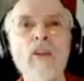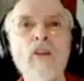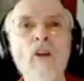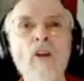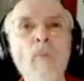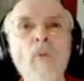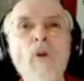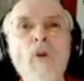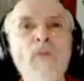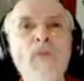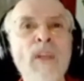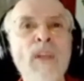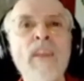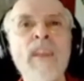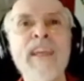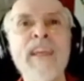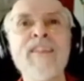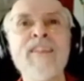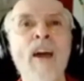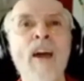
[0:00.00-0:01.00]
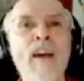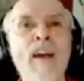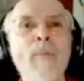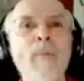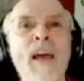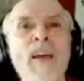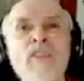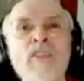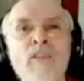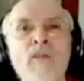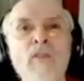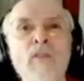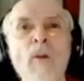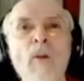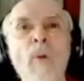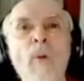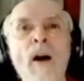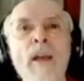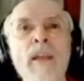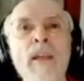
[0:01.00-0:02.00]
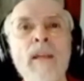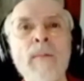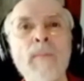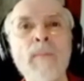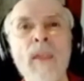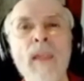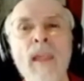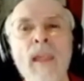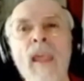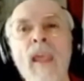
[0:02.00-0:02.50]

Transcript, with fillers: you're moving the entire mass of your body,